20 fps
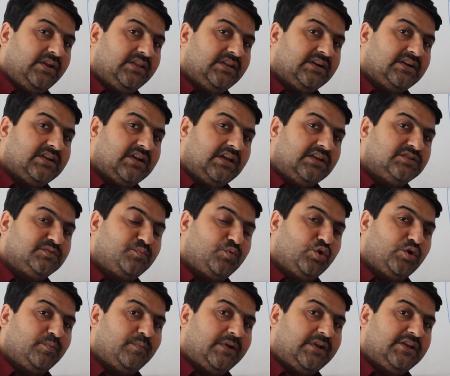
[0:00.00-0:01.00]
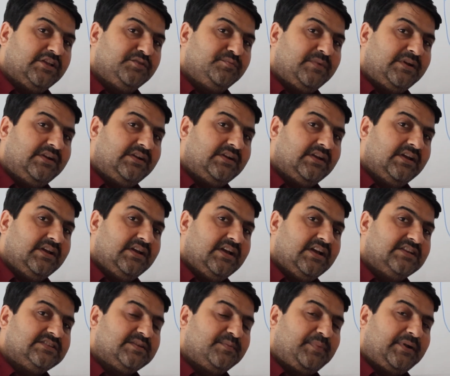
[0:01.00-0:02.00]
in the transport management
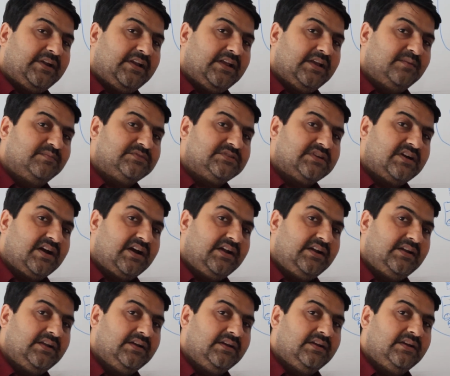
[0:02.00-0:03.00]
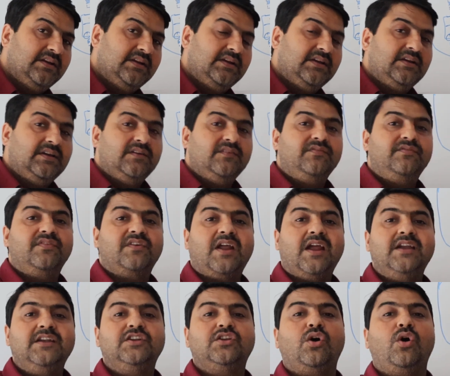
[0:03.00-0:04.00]
SAP side
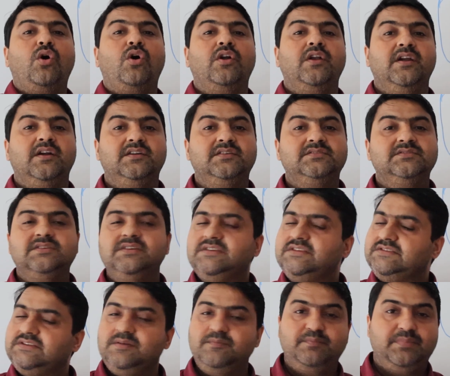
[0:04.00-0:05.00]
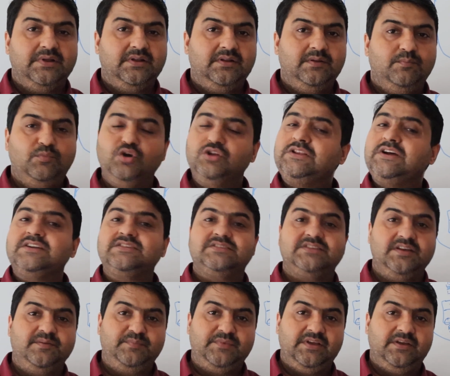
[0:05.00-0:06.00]
freight orders. Simple. Both are
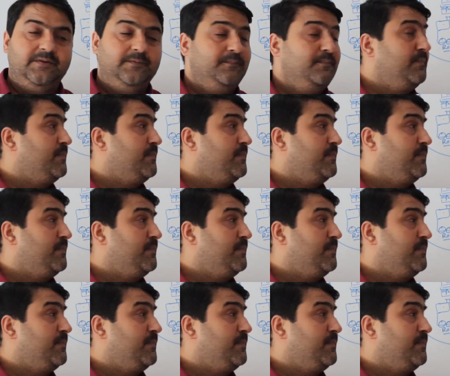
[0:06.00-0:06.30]
same thing.